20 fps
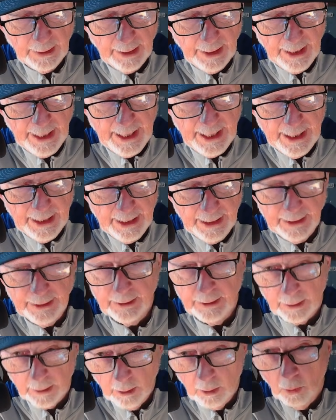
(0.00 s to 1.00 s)

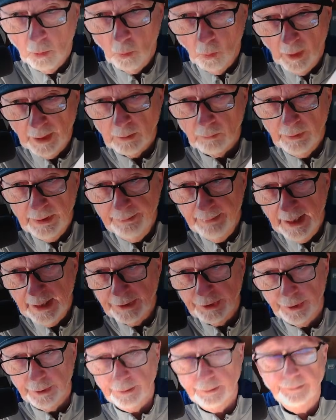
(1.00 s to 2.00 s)
and what we
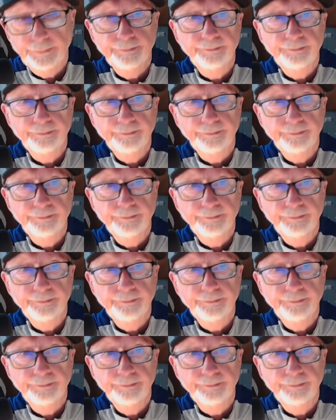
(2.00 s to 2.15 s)
measure.